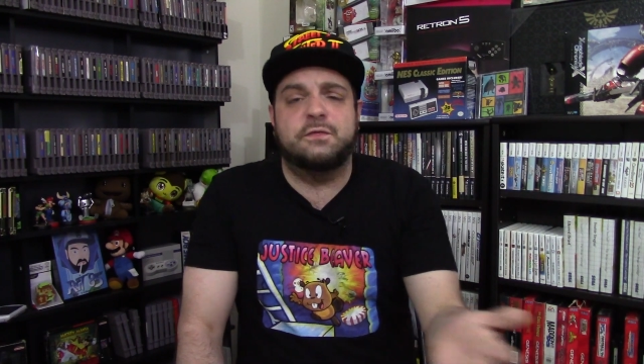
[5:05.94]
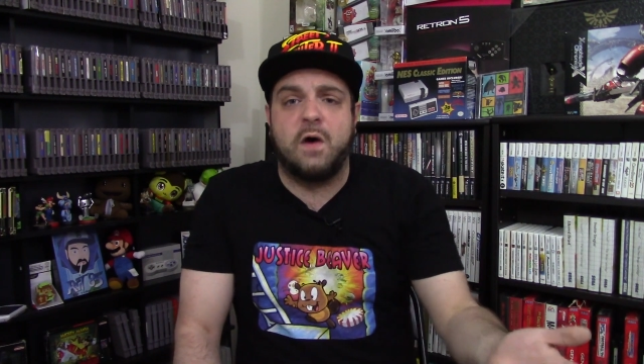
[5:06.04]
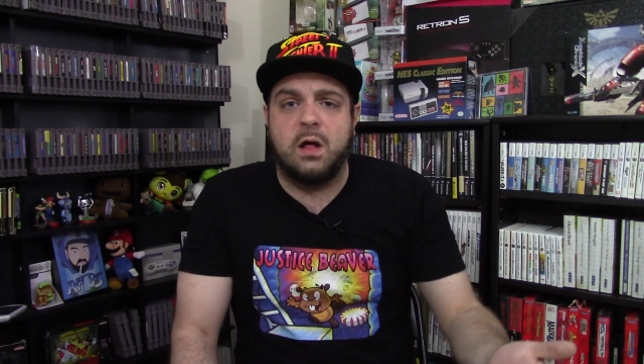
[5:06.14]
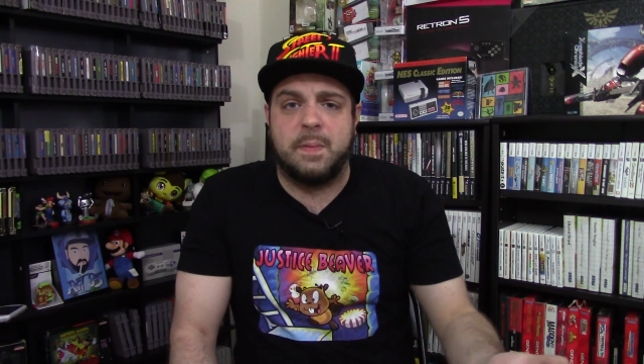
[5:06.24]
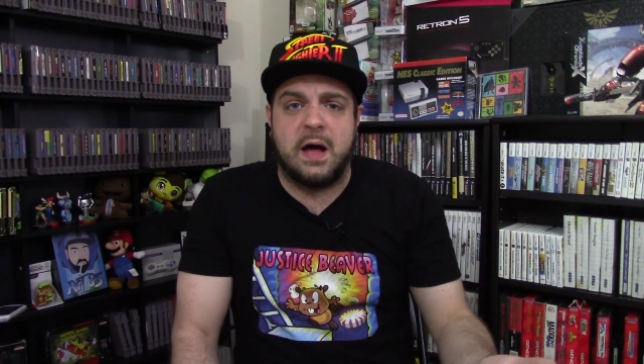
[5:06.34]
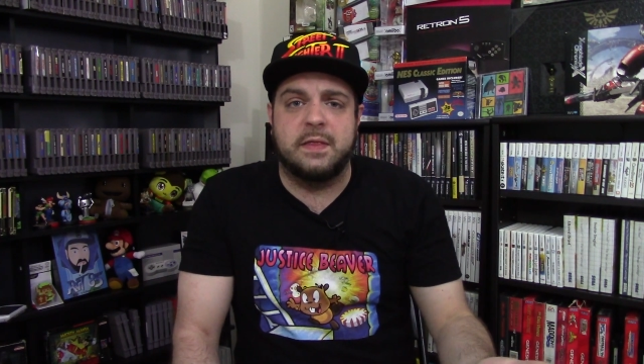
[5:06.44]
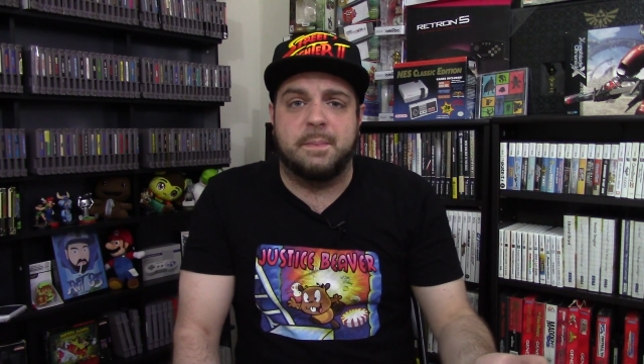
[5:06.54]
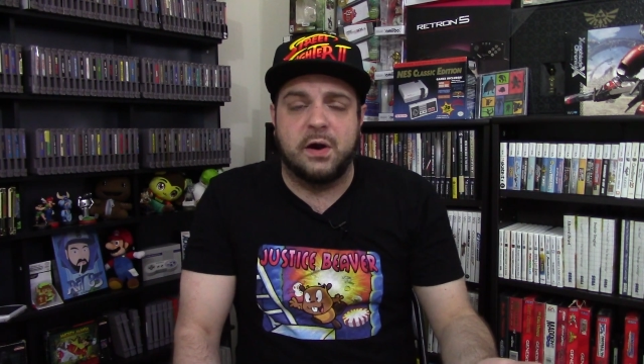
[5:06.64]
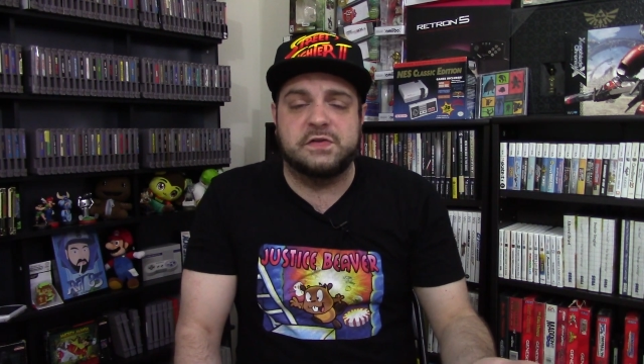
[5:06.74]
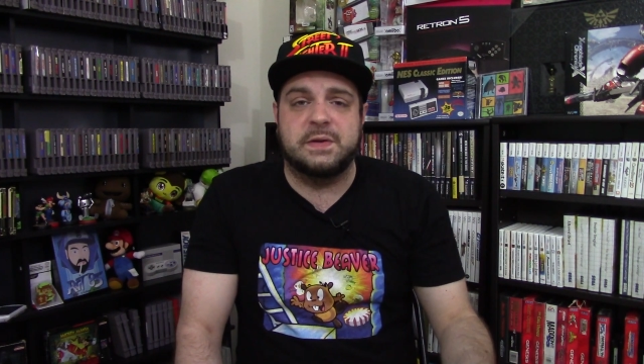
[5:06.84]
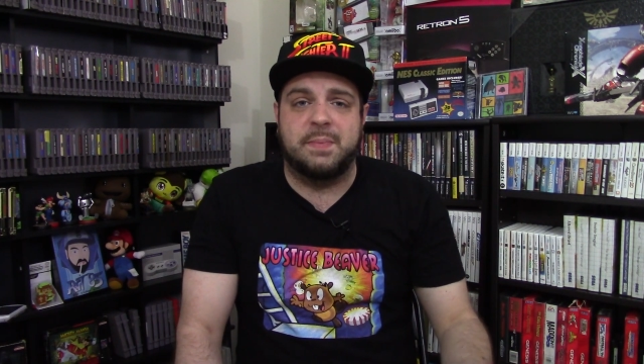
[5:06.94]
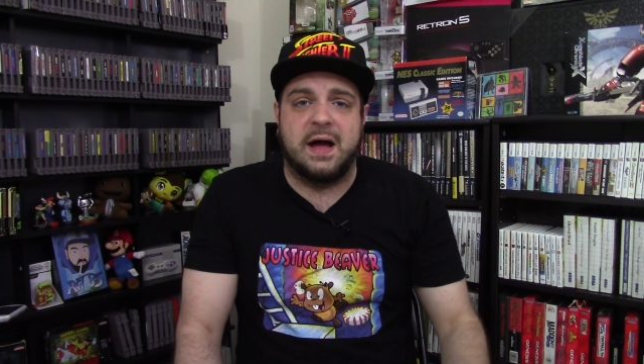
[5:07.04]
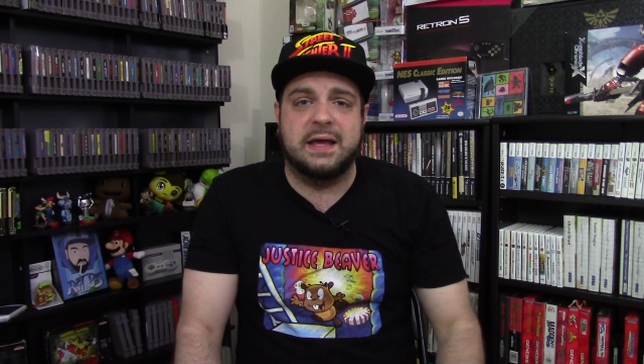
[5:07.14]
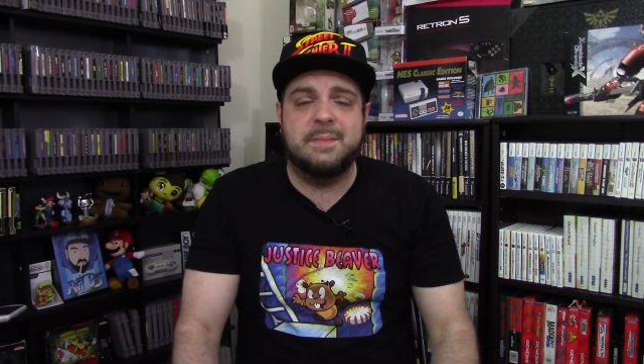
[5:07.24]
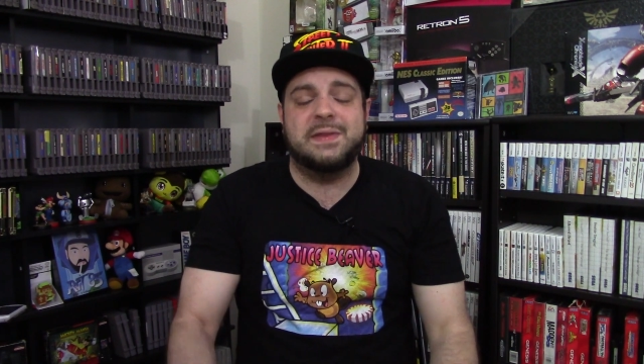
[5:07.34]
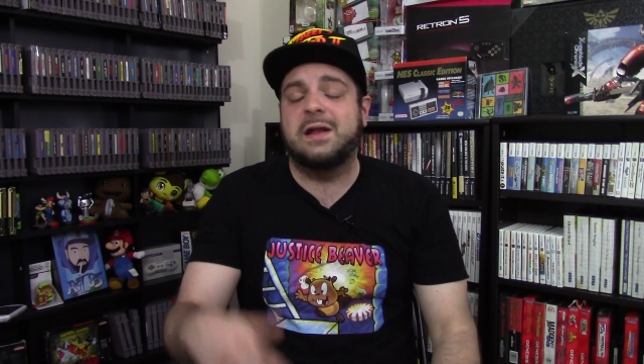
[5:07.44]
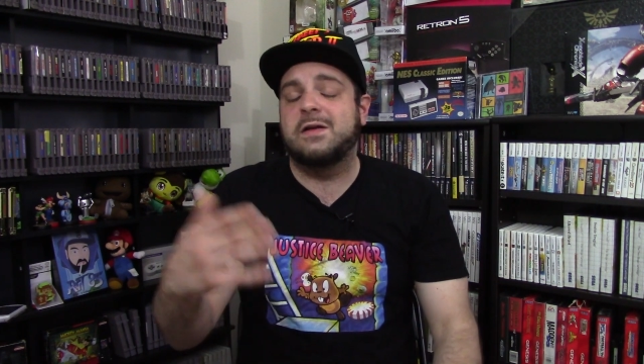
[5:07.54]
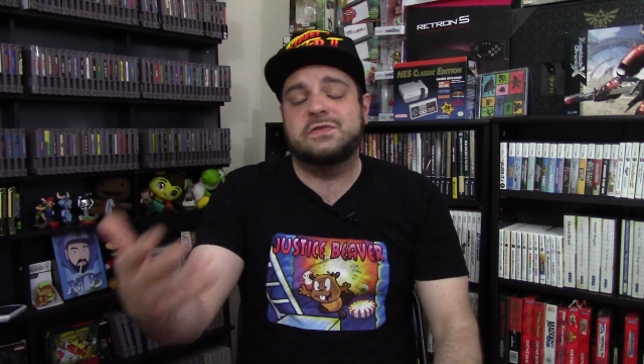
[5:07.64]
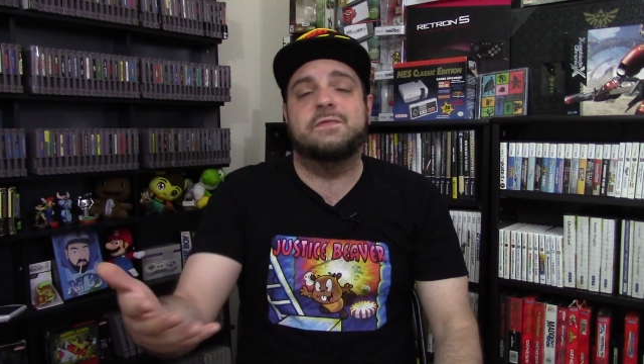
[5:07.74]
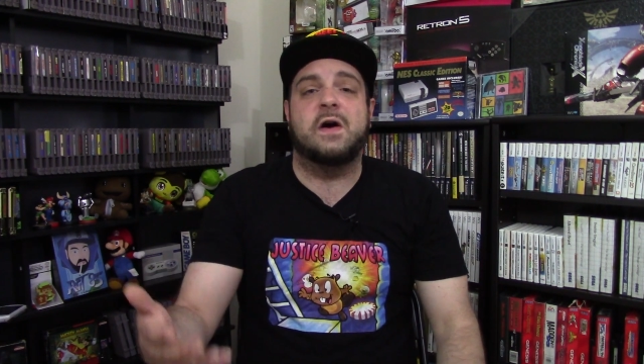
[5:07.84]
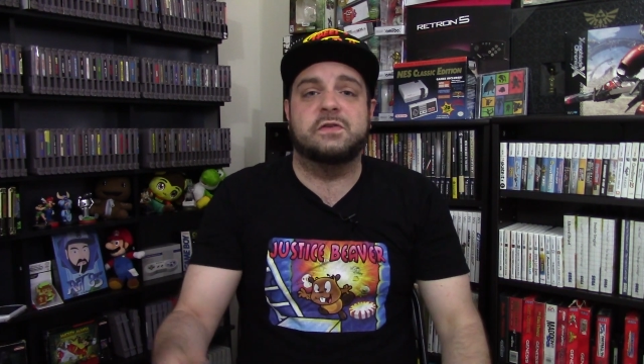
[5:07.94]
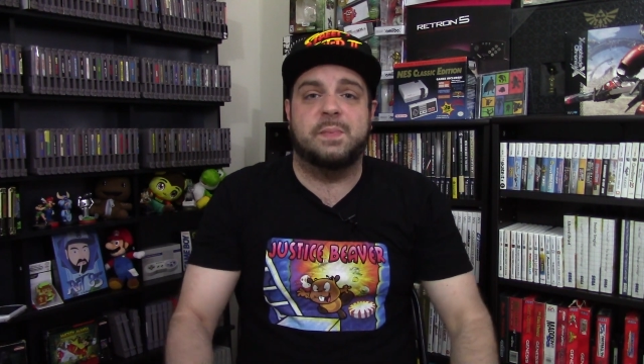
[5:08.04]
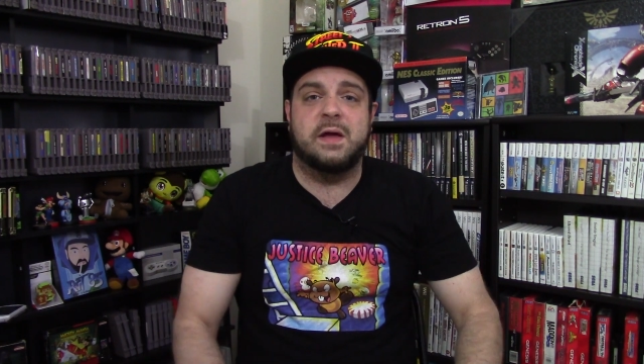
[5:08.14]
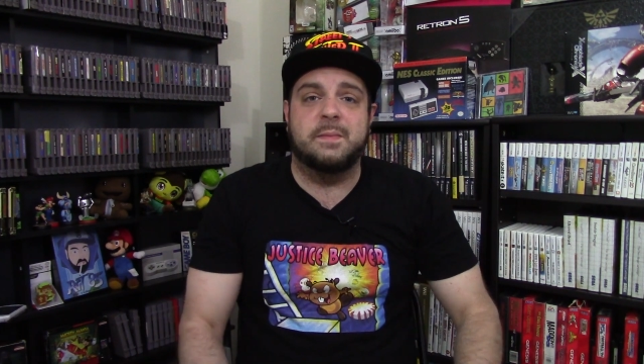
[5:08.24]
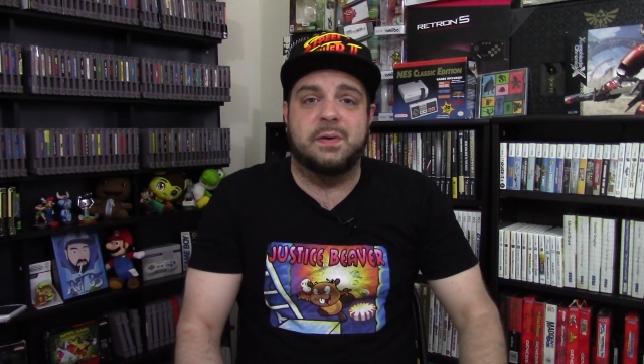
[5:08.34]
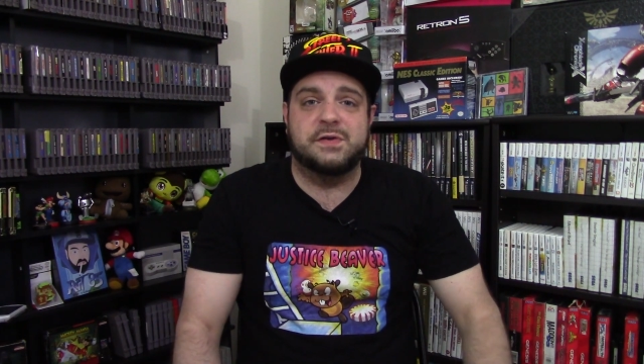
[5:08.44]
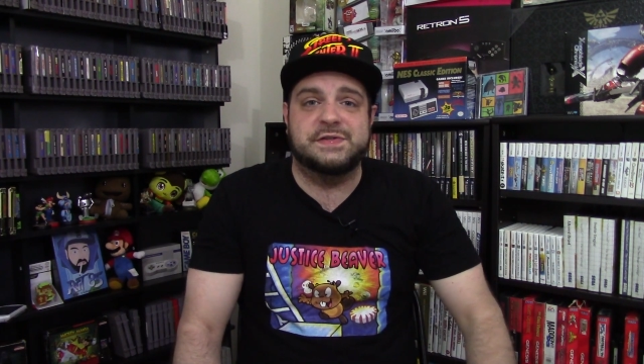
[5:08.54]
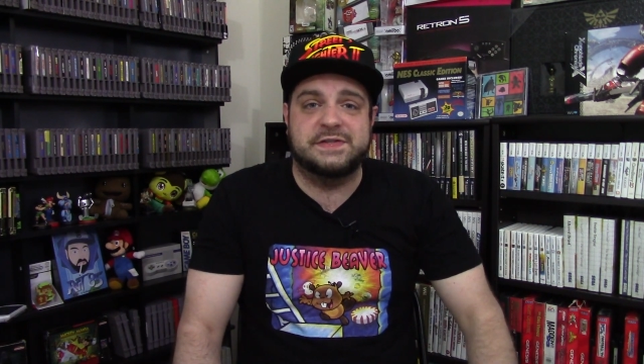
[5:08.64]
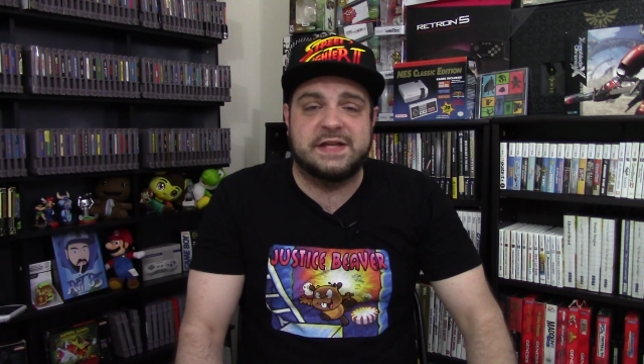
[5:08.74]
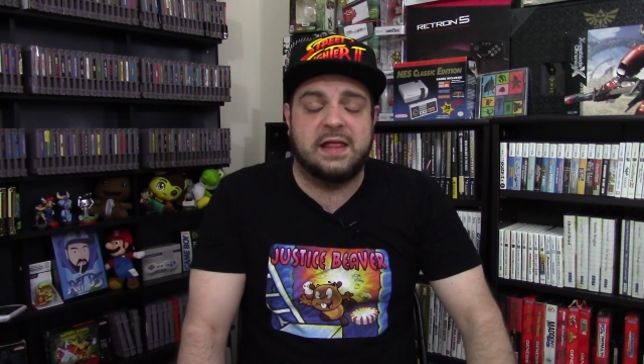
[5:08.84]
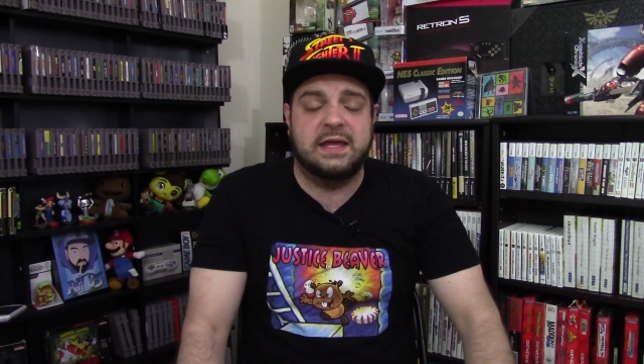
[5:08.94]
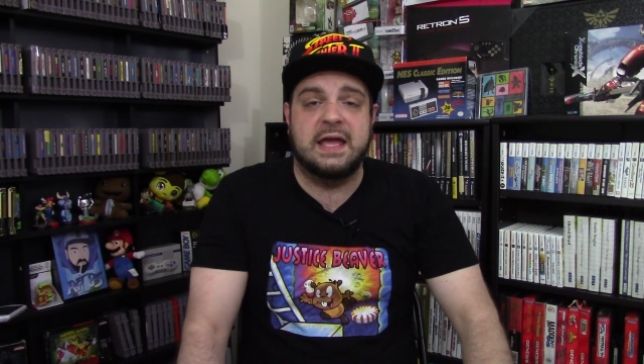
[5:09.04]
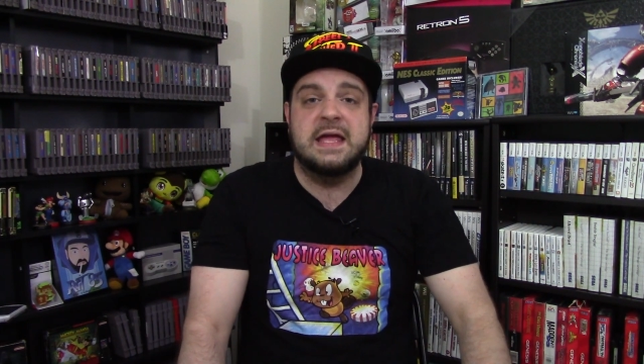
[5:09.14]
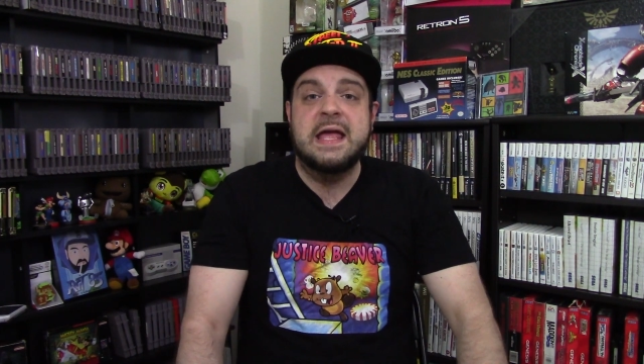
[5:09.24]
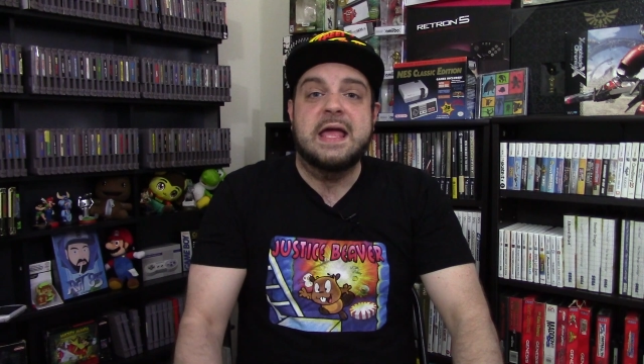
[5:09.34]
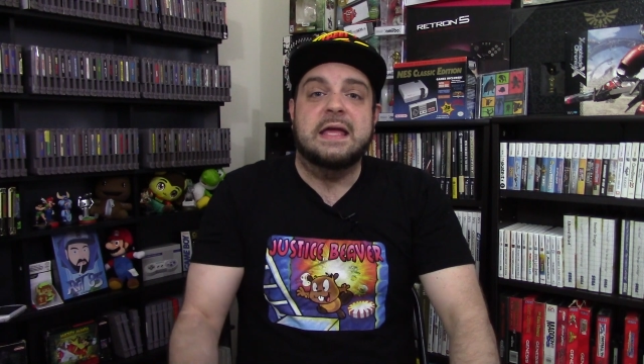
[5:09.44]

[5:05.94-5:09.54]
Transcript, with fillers: fall upon the person buying it, but that also falls upon the person selling it.